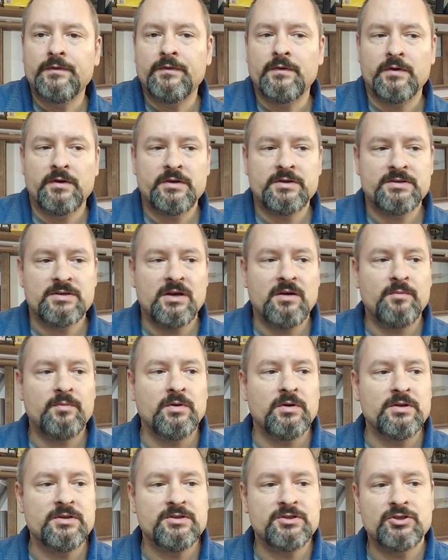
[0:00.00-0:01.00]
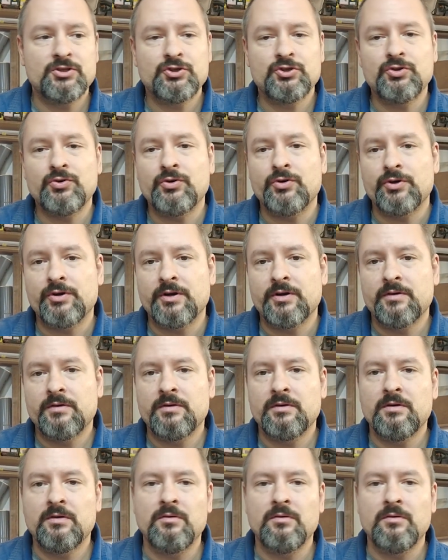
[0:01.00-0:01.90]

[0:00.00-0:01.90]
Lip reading: for example, is sore